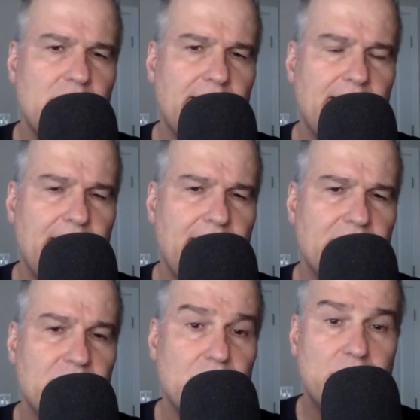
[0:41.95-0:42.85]
Uh,
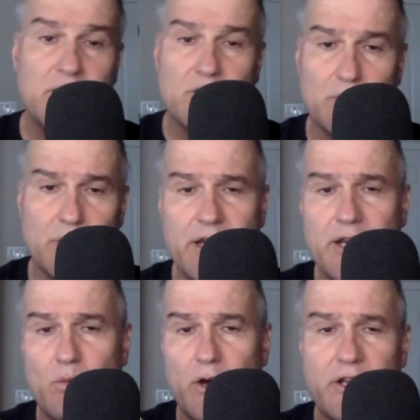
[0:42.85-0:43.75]
do you need to
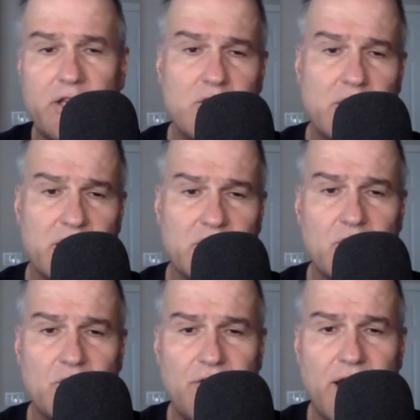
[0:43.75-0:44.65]
read? Where can you get
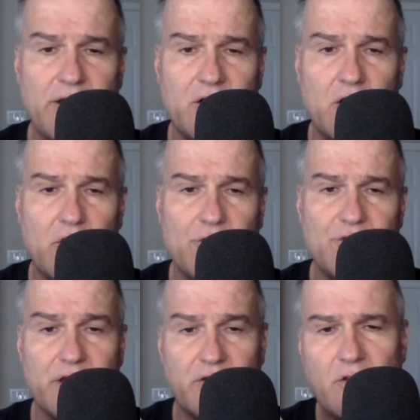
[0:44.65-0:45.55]
certified and all those
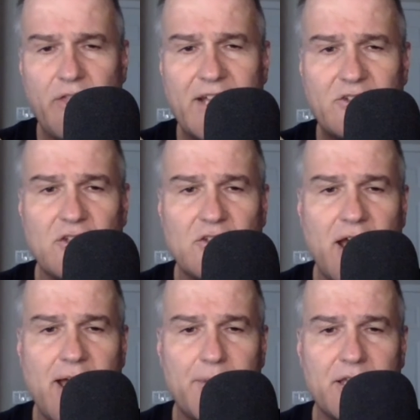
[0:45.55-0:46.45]
things? So that's the
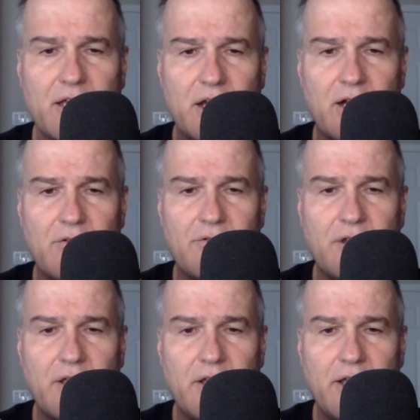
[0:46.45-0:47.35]
topic of
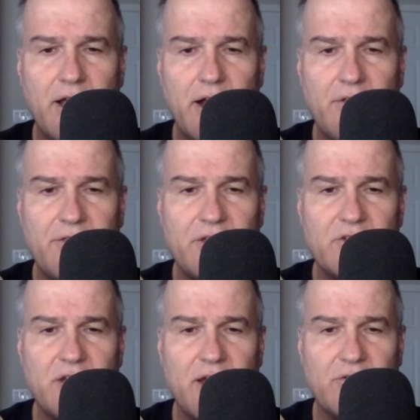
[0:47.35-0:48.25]
uh,
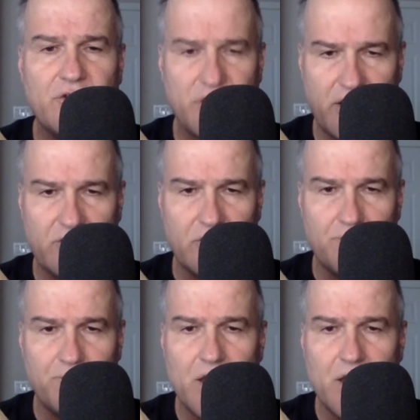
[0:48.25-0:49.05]
this conversation.